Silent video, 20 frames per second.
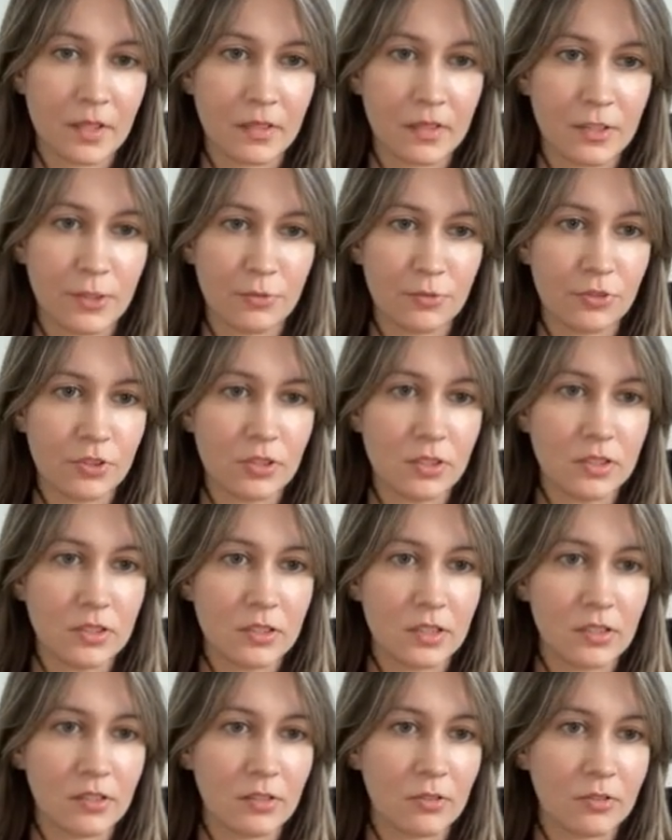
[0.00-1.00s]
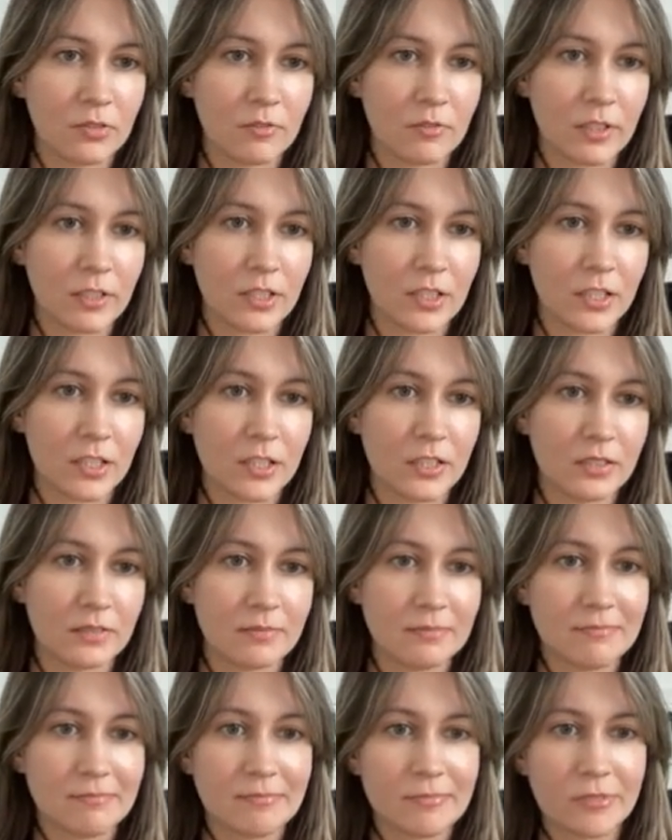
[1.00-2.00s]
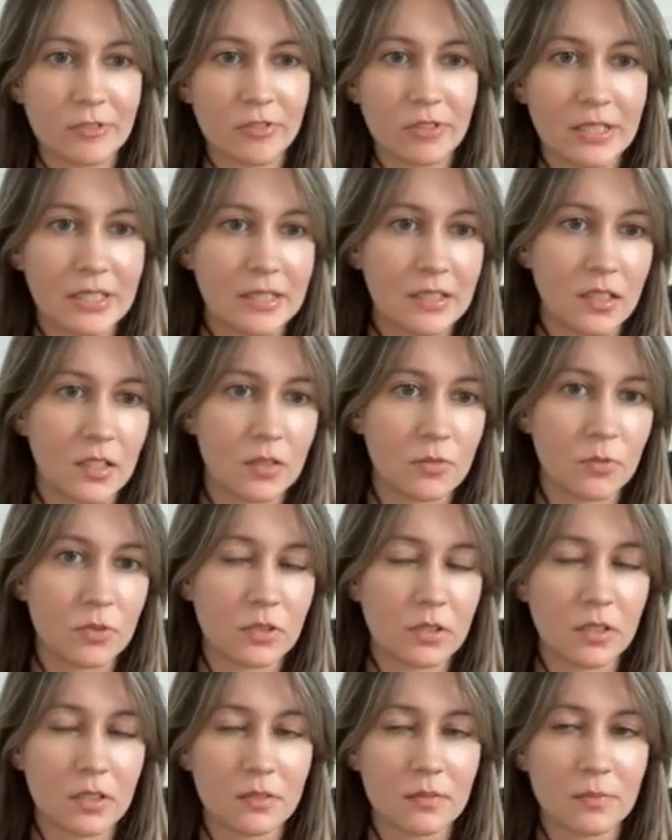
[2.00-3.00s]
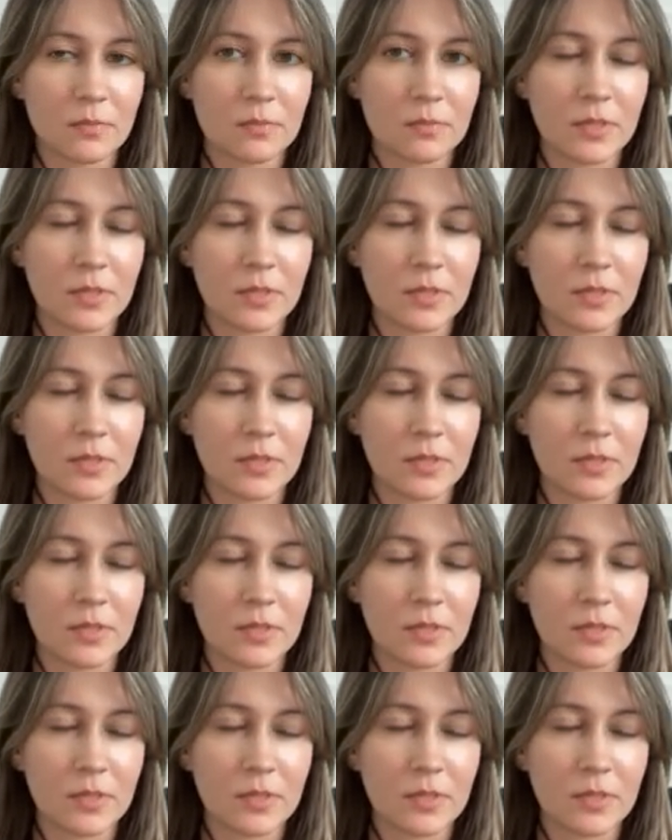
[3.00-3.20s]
usually they don't really read that one.